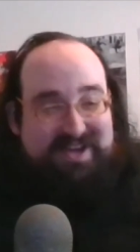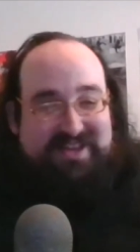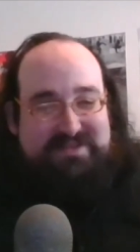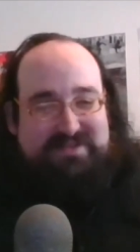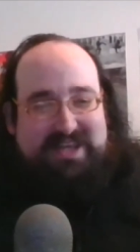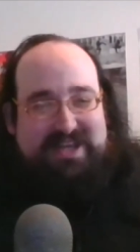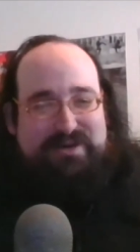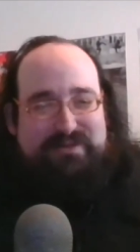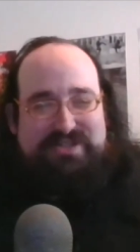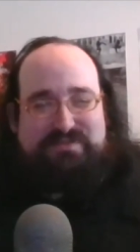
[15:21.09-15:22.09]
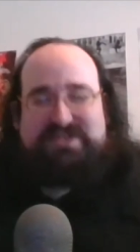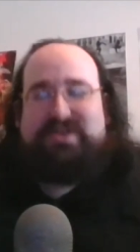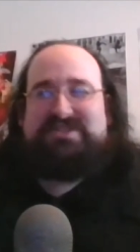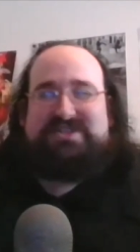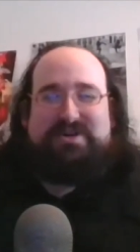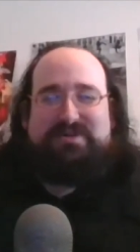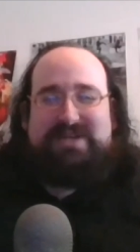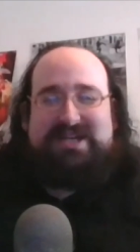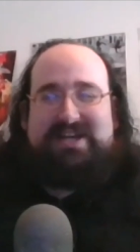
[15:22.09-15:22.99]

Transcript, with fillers: on the video, which was also